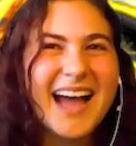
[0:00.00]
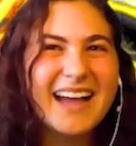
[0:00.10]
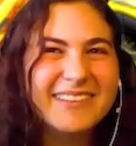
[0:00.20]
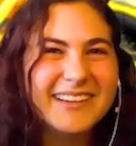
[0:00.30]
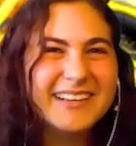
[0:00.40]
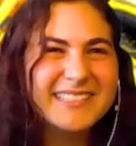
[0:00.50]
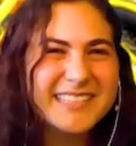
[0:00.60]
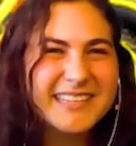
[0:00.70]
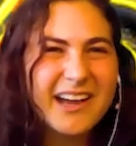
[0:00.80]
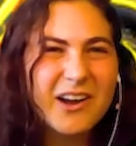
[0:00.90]
I'm
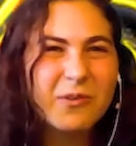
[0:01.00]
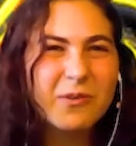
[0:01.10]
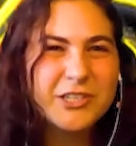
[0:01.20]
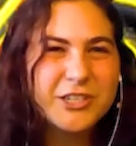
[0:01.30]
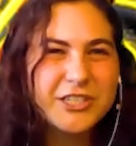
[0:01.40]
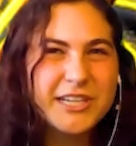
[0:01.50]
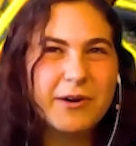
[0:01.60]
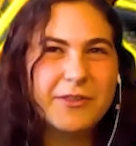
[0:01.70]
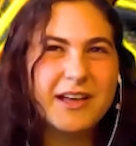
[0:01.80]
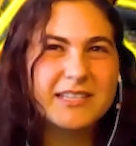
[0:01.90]
curious to know, would you
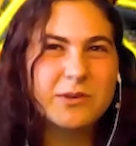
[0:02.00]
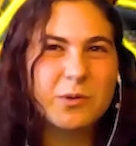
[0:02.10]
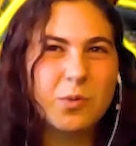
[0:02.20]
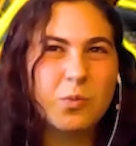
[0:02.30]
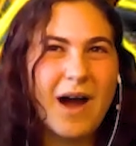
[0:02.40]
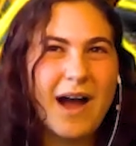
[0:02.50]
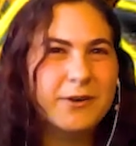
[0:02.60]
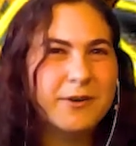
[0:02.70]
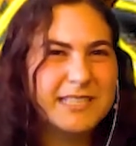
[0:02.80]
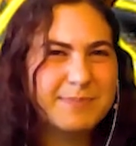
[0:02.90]
share with us why
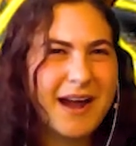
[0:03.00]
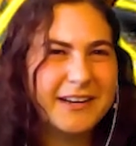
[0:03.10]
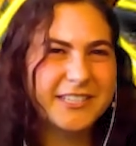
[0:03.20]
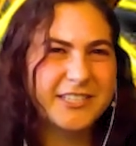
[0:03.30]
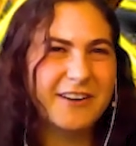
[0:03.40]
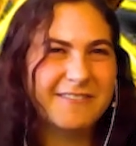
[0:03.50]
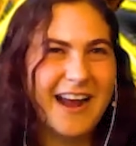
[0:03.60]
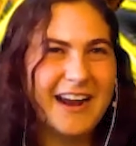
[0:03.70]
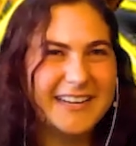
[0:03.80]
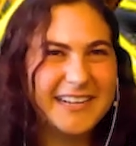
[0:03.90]
you were inspired to start
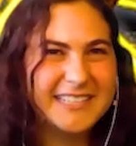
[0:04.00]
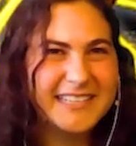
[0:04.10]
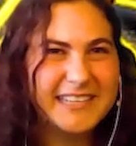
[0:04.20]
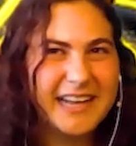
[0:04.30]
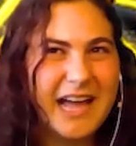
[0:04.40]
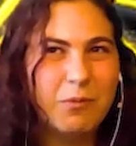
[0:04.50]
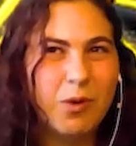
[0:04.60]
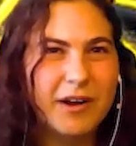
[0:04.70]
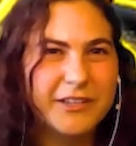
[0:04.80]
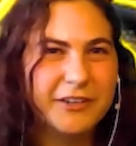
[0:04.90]
fire dancing
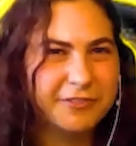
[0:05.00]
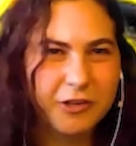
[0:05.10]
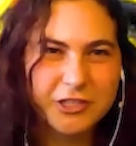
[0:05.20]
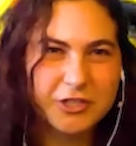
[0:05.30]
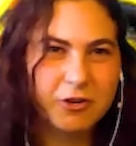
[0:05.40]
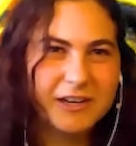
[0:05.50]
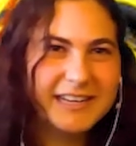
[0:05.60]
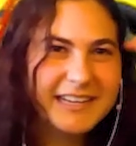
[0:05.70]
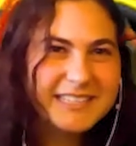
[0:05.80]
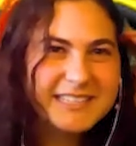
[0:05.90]
and what your flow
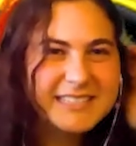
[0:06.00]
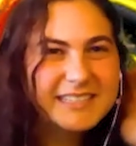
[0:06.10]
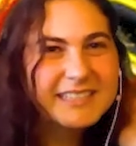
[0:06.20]
story is?